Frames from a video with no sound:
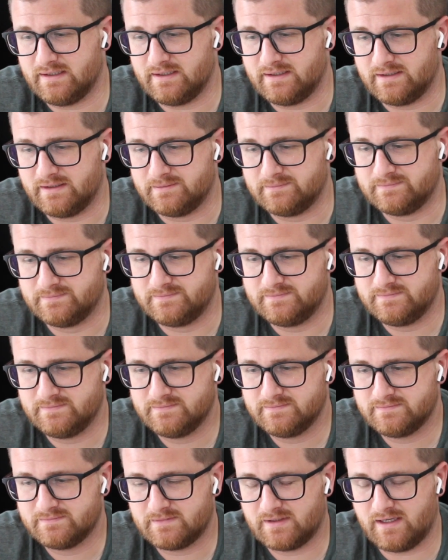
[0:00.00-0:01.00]
God,
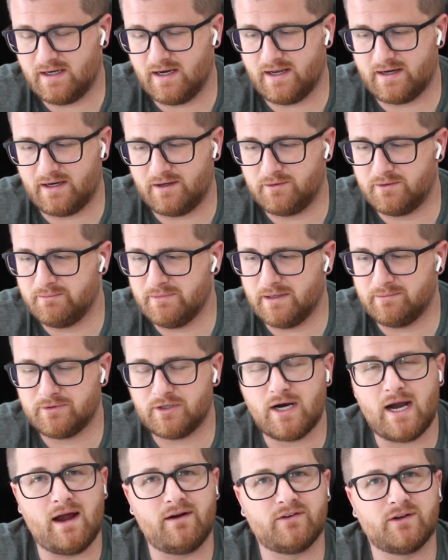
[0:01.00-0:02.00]
I
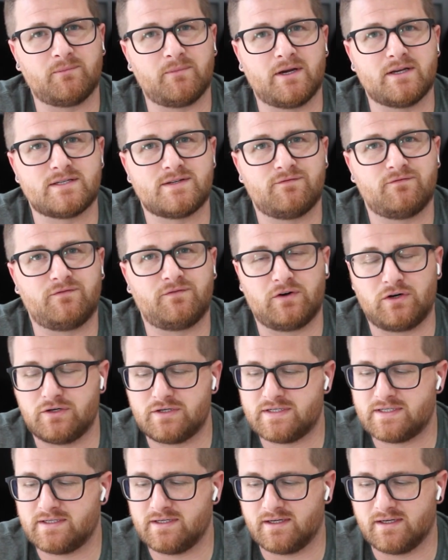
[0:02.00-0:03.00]
remember having my
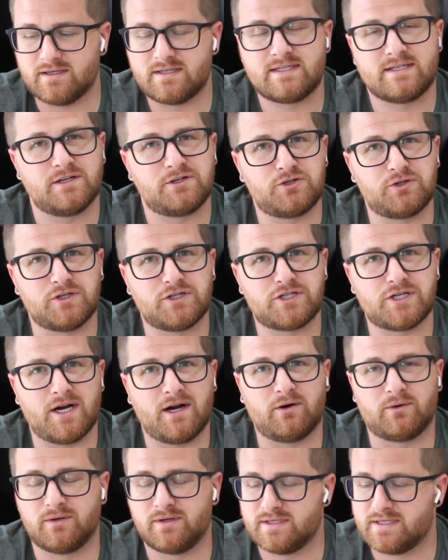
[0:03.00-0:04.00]
first Citra
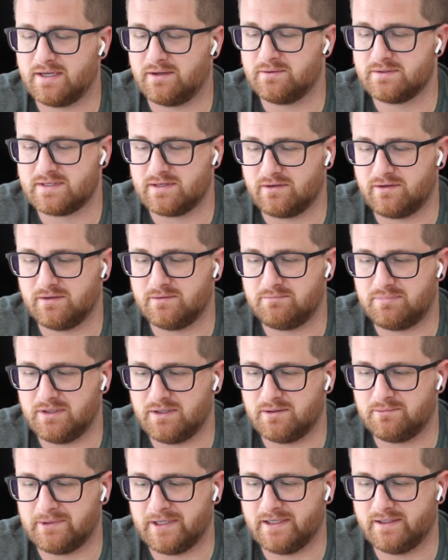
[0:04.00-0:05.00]
Showers. That was a good
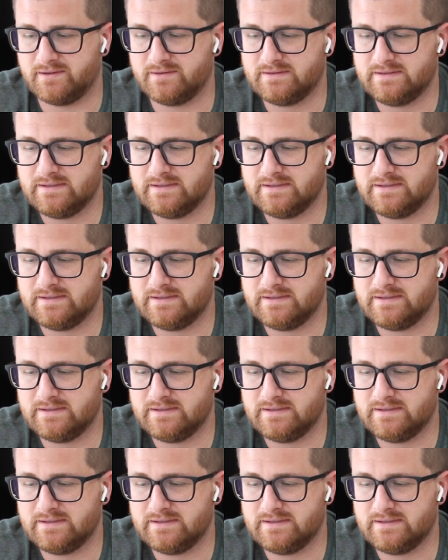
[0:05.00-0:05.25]
beer, man.